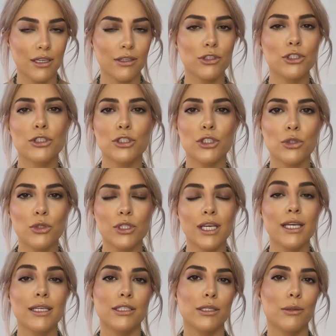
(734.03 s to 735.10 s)
just to
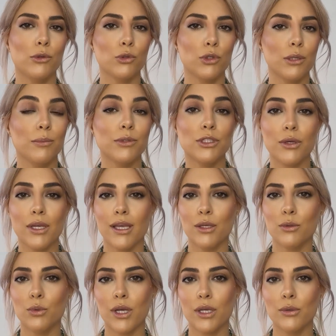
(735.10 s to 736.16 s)
create some grip so I
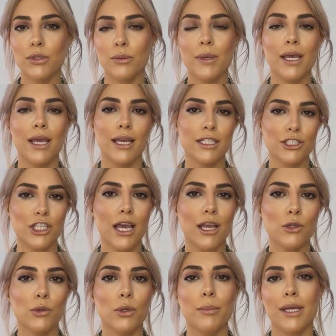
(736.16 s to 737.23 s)
can work with my
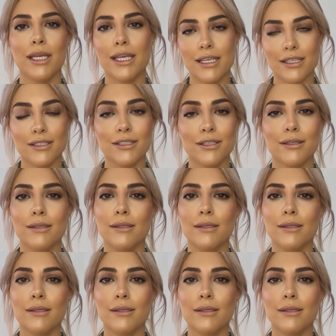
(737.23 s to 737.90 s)
eyeshadow on my lids.